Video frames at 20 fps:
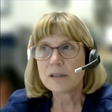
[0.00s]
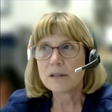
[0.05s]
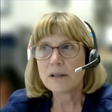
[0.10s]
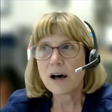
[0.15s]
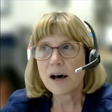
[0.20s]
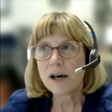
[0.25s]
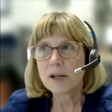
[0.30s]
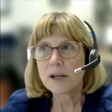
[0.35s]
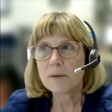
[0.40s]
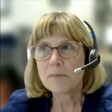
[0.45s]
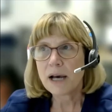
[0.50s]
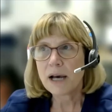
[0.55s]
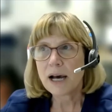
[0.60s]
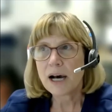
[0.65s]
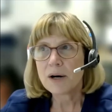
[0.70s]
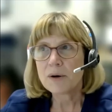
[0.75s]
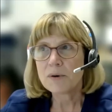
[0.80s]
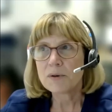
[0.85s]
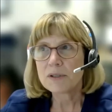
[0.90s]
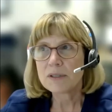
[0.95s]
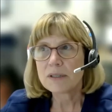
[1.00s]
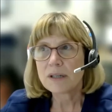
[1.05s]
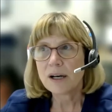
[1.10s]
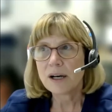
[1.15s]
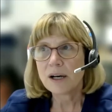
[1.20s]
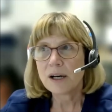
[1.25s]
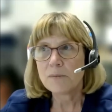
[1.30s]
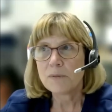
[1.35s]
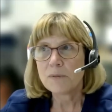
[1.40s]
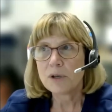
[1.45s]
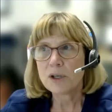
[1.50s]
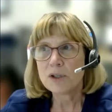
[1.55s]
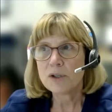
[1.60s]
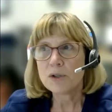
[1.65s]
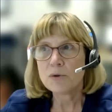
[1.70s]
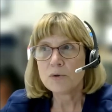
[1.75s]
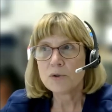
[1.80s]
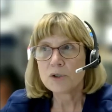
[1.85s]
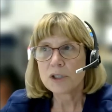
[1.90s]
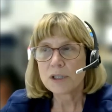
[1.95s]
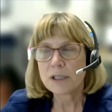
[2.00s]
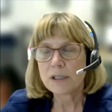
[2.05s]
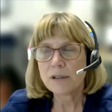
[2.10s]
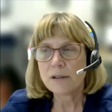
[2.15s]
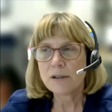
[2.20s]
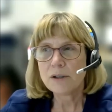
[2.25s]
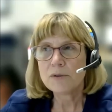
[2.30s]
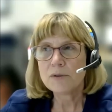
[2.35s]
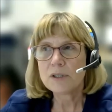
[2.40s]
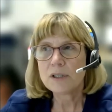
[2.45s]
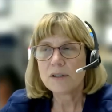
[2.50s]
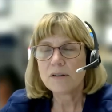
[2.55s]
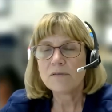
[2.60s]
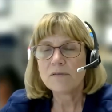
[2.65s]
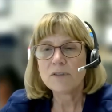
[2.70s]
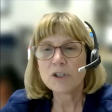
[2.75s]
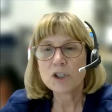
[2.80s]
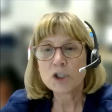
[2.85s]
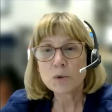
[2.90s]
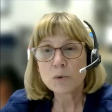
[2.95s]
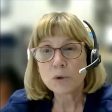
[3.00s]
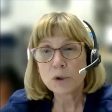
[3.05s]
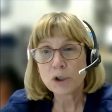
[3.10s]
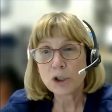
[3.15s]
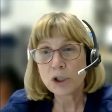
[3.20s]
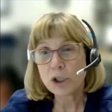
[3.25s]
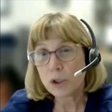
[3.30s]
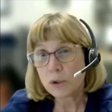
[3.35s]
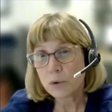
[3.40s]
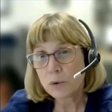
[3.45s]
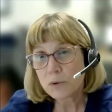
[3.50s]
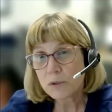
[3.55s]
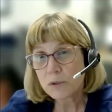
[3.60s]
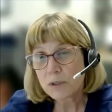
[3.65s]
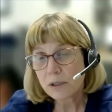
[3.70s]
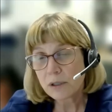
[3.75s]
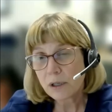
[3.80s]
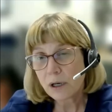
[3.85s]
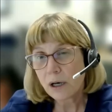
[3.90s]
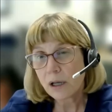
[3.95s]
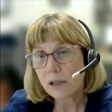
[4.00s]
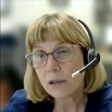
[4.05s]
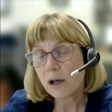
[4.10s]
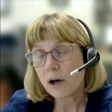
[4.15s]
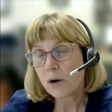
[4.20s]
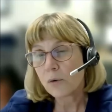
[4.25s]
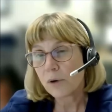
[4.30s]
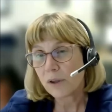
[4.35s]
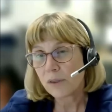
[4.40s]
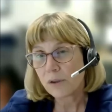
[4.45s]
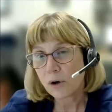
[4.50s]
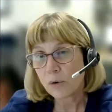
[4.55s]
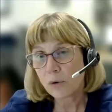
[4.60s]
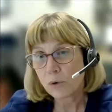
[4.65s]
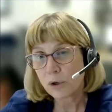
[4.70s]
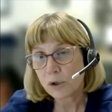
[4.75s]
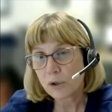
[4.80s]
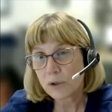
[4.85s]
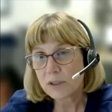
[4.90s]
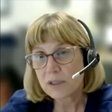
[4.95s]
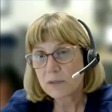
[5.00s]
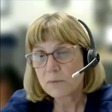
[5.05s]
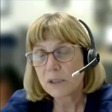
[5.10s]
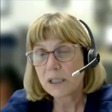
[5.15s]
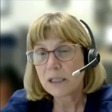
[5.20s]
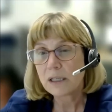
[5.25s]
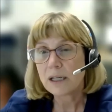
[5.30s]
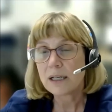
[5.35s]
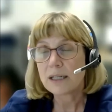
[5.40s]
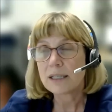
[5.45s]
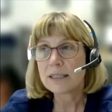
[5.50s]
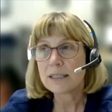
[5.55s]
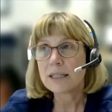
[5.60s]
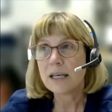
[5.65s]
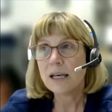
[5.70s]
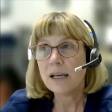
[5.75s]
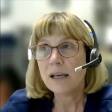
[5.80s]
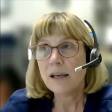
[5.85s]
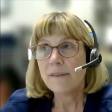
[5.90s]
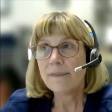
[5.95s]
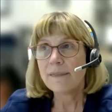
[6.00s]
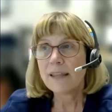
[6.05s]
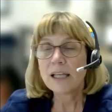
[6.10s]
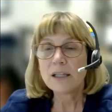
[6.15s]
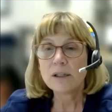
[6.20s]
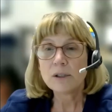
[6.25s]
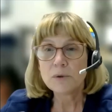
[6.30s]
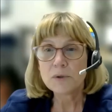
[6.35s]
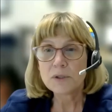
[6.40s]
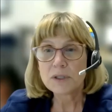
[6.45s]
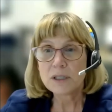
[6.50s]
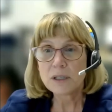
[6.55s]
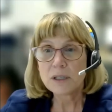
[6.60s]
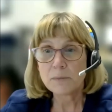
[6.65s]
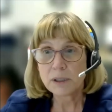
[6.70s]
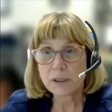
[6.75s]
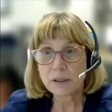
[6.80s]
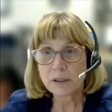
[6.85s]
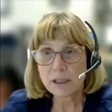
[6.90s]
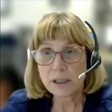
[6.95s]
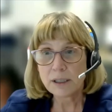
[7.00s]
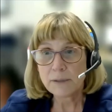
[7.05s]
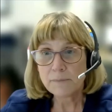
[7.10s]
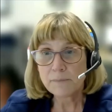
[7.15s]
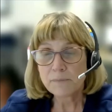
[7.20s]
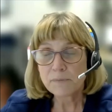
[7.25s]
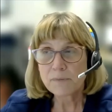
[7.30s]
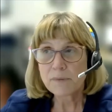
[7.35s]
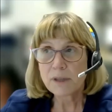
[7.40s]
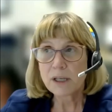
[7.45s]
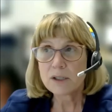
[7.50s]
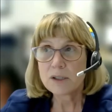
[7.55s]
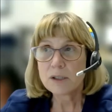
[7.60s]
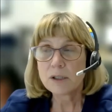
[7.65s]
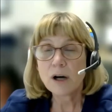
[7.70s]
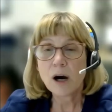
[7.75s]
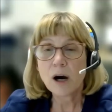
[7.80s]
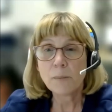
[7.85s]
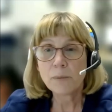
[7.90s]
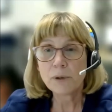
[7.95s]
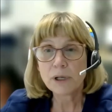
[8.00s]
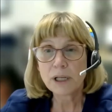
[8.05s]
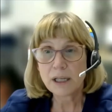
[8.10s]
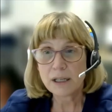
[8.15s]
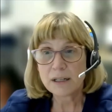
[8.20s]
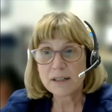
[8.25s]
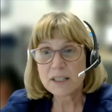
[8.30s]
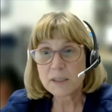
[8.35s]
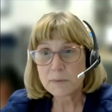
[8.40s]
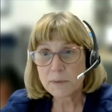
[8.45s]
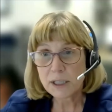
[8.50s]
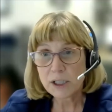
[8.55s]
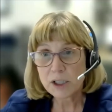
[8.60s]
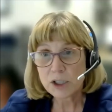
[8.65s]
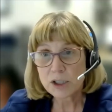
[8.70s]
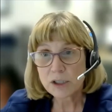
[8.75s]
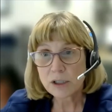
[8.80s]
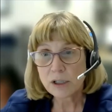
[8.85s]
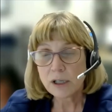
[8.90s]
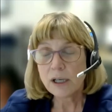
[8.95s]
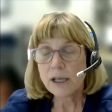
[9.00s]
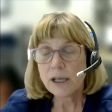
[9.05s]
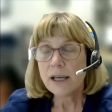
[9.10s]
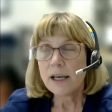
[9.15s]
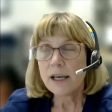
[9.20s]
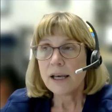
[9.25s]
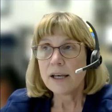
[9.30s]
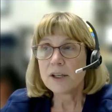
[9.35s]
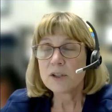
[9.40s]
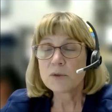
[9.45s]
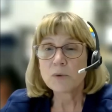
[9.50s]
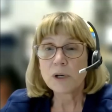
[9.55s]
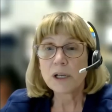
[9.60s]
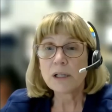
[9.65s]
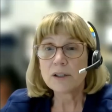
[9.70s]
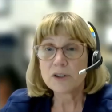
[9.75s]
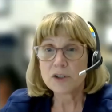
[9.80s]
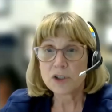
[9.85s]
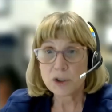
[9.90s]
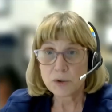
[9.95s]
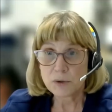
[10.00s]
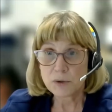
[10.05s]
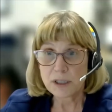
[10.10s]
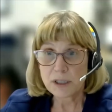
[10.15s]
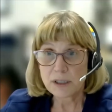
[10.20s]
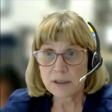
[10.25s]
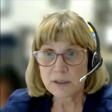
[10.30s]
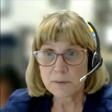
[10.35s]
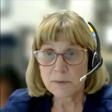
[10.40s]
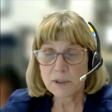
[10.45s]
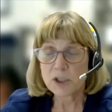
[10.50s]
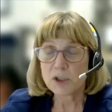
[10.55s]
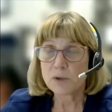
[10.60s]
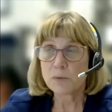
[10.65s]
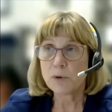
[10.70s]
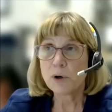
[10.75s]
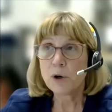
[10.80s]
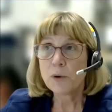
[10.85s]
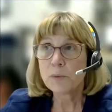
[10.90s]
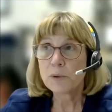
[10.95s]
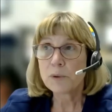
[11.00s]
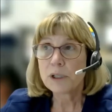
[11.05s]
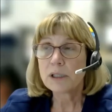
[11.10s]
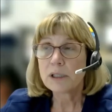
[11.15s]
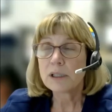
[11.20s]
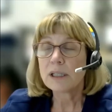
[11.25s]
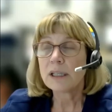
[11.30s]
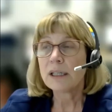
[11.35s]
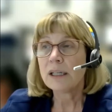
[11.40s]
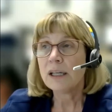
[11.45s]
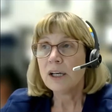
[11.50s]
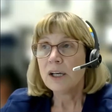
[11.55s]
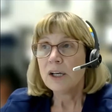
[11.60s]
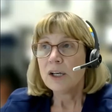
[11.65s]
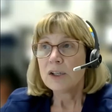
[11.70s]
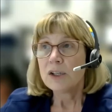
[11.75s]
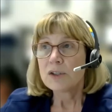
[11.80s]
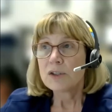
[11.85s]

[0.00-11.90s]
is a lot about using visual cues along with our words, because they lose the ability to comprehend speech, as well as using speech appropriately.